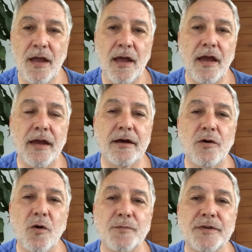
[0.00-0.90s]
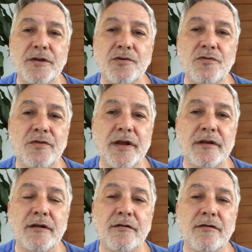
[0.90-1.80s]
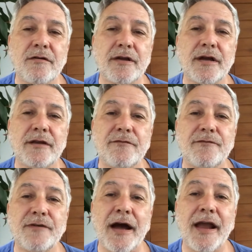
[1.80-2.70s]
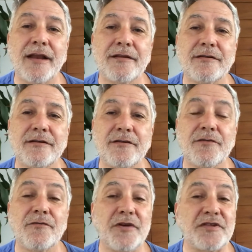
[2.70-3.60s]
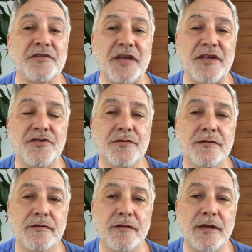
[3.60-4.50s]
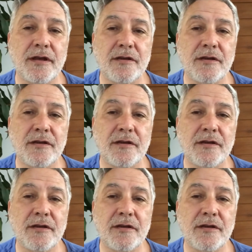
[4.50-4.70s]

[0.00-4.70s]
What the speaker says: And I hope that you can find resonation in